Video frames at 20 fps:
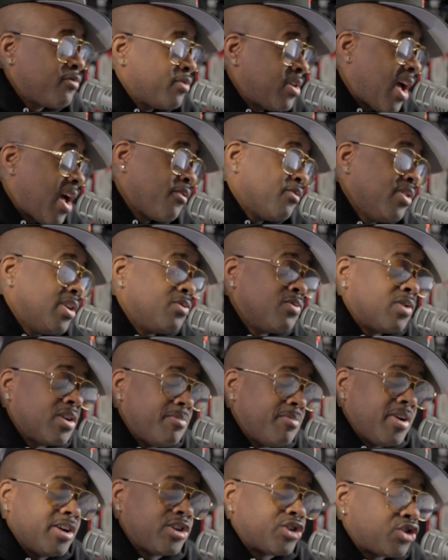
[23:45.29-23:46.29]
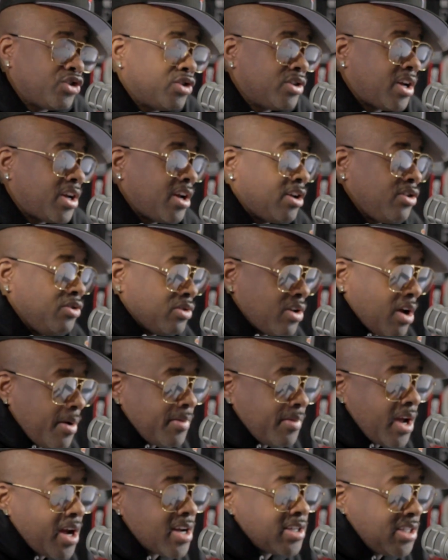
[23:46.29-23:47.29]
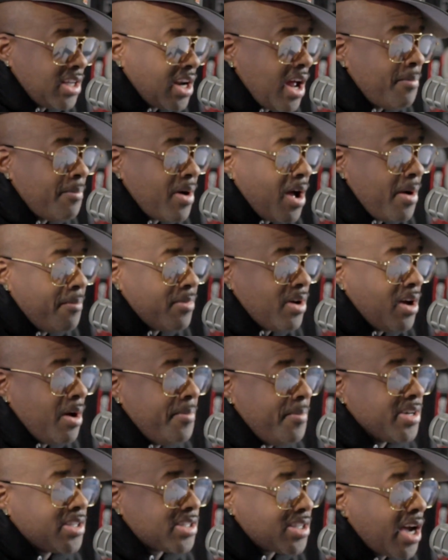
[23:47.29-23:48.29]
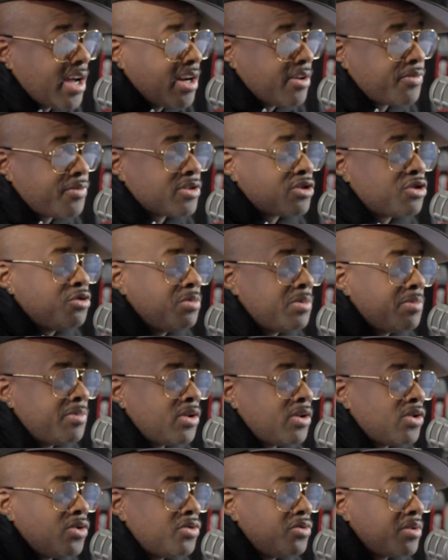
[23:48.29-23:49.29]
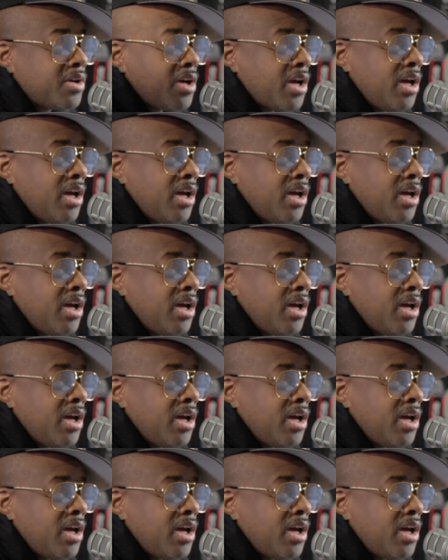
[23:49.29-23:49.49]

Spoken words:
I really want to make sure that, like I said, I'm excited for Super Bowl.